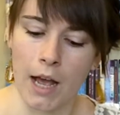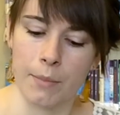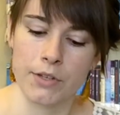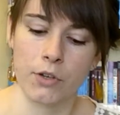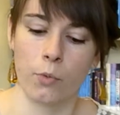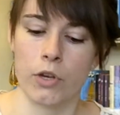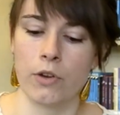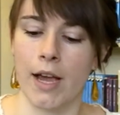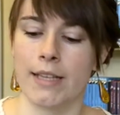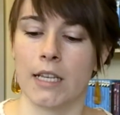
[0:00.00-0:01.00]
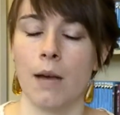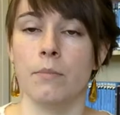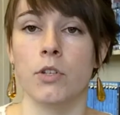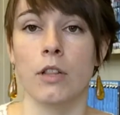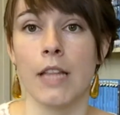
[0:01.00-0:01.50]
So when you guys
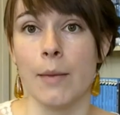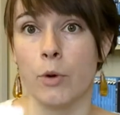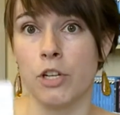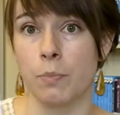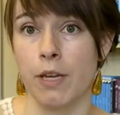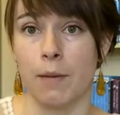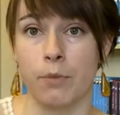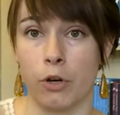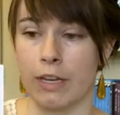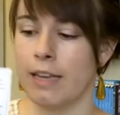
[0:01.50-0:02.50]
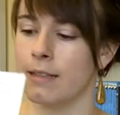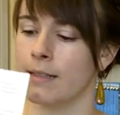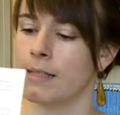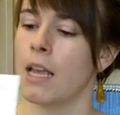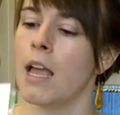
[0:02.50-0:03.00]
come to the library to pick up your
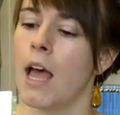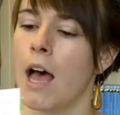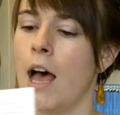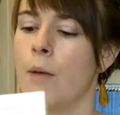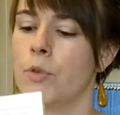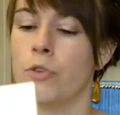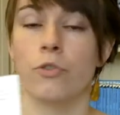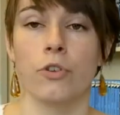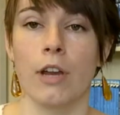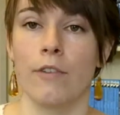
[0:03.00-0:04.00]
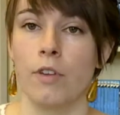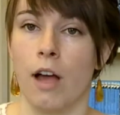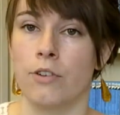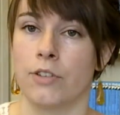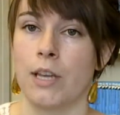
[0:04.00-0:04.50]
kits, you should have
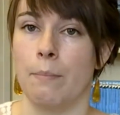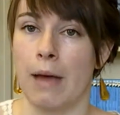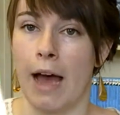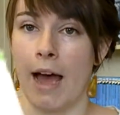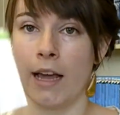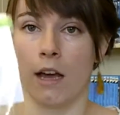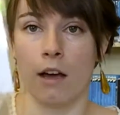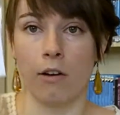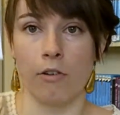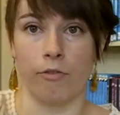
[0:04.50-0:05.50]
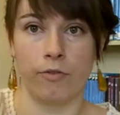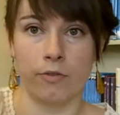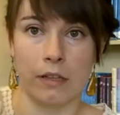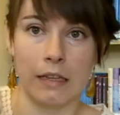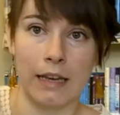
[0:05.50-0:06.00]
gotten just a bag of
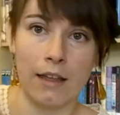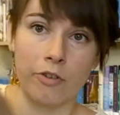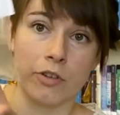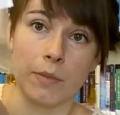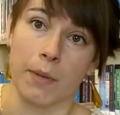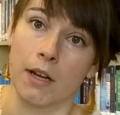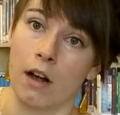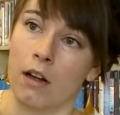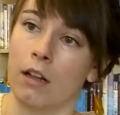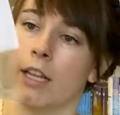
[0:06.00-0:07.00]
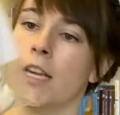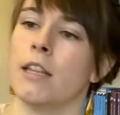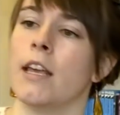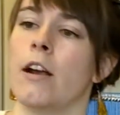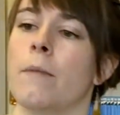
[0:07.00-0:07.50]
clay. There's just a big hunk of clay in
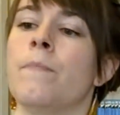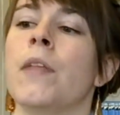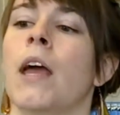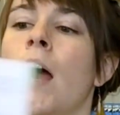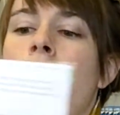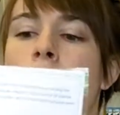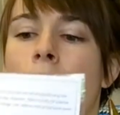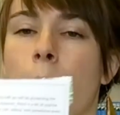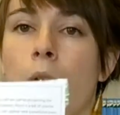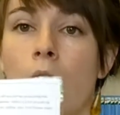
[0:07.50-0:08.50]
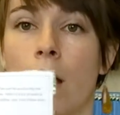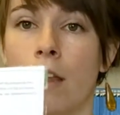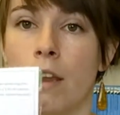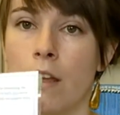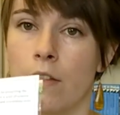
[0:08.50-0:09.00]
there.
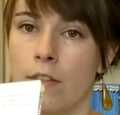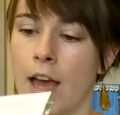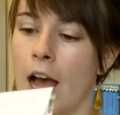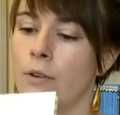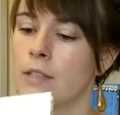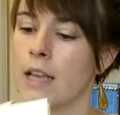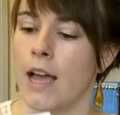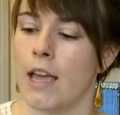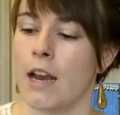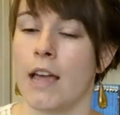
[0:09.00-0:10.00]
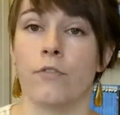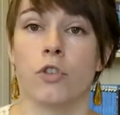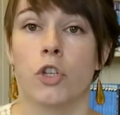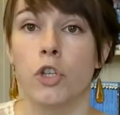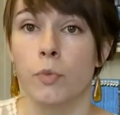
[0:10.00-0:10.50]
On the outside I have
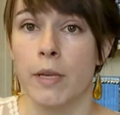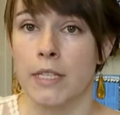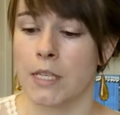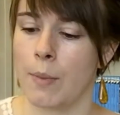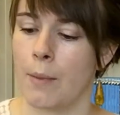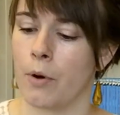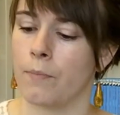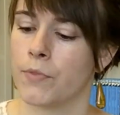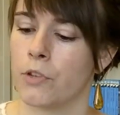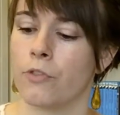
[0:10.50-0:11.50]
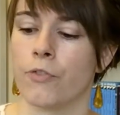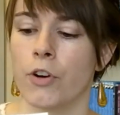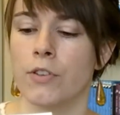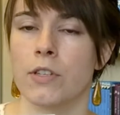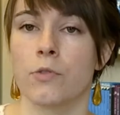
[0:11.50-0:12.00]
two pieces of paper. So the
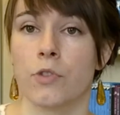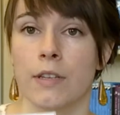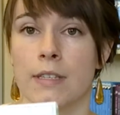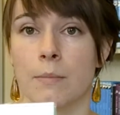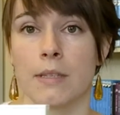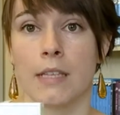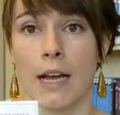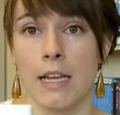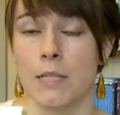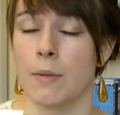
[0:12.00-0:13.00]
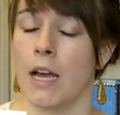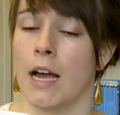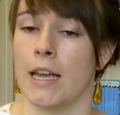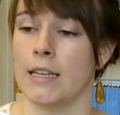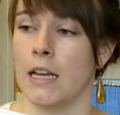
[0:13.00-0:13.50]
first is just some science
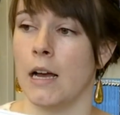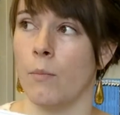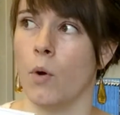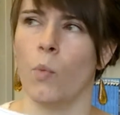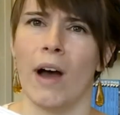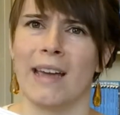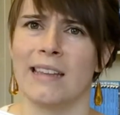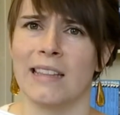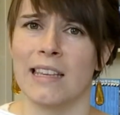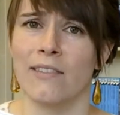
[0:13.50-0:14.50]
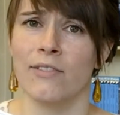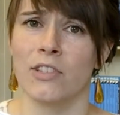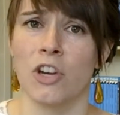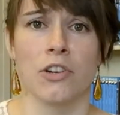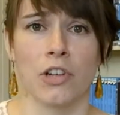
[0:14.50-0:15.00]
behind why leaves
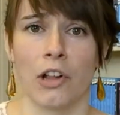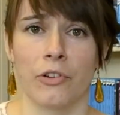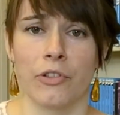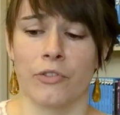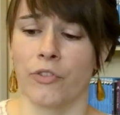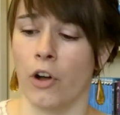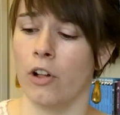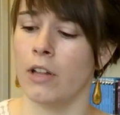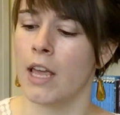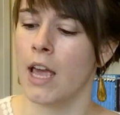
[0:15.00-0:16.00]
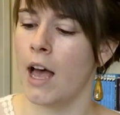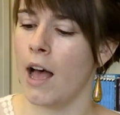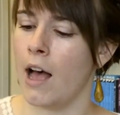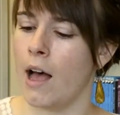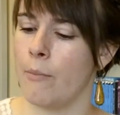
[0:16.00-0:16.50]
change color in the fall,
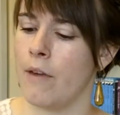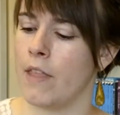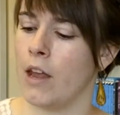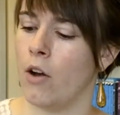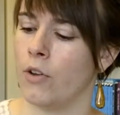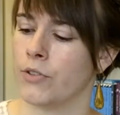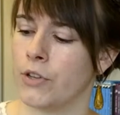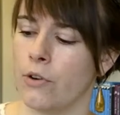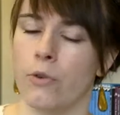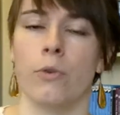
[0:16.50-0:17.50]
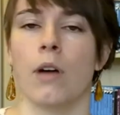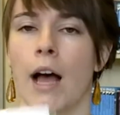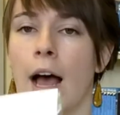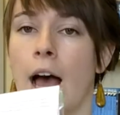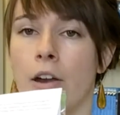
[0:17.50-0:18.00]
and then also
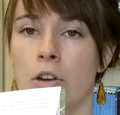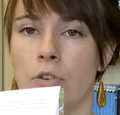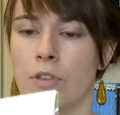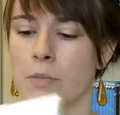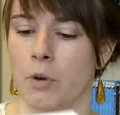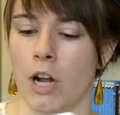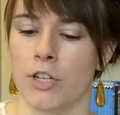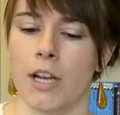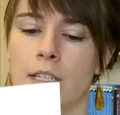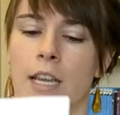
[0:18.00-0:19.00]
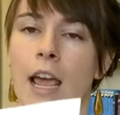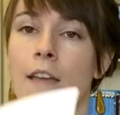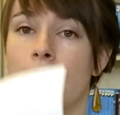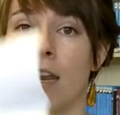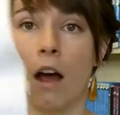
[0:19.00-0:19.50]
how to do this project.
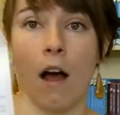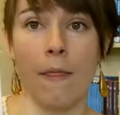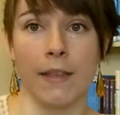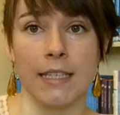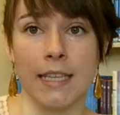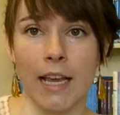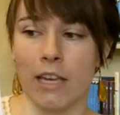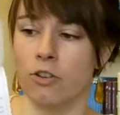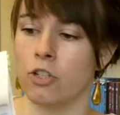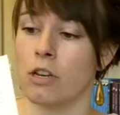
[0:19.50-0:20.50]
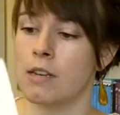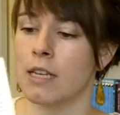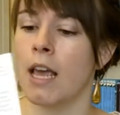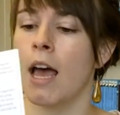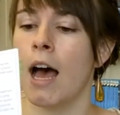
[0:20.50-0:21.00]
And then on the second sheet
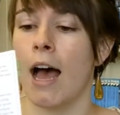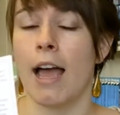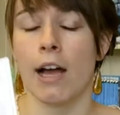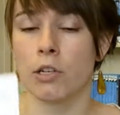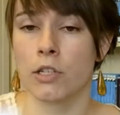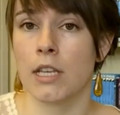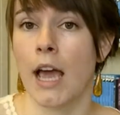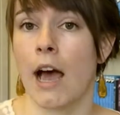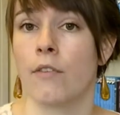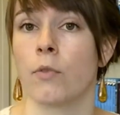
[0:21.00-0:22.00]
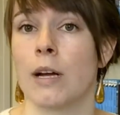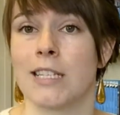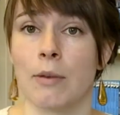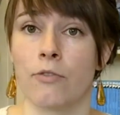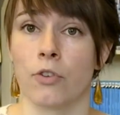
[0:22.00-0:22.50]
I actually have a
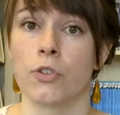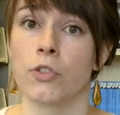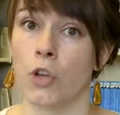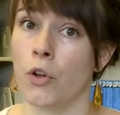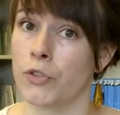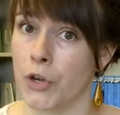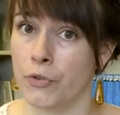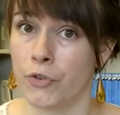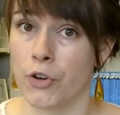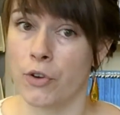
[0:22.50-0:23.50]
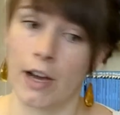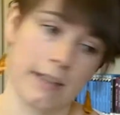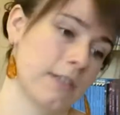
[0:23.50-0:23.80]
recipe for salt dough for you guys.